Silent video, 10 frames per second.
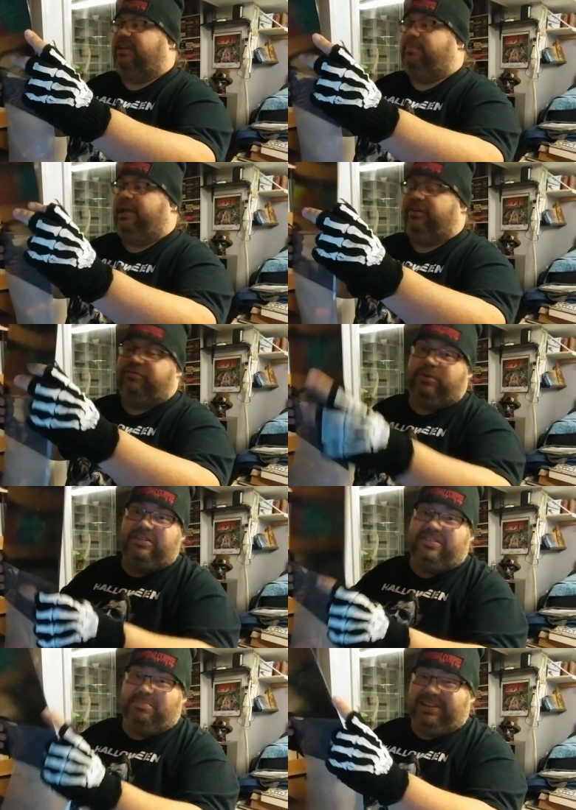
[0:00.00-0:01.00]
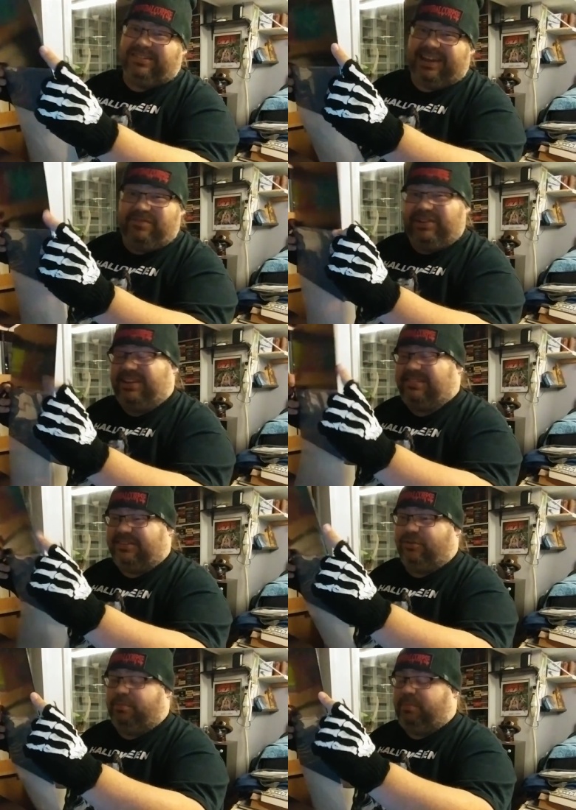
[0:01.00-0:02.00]
Headbangers ones simply because I haven't
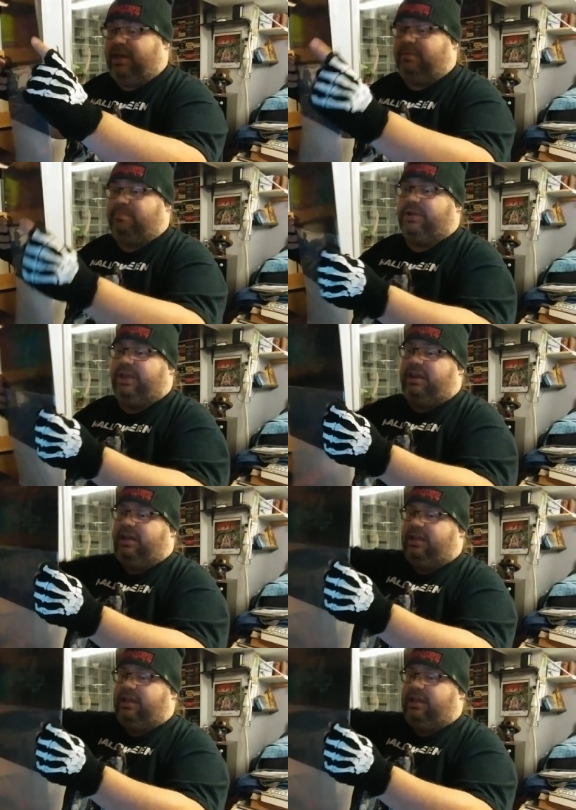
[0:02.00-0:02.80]
listened to them yet, but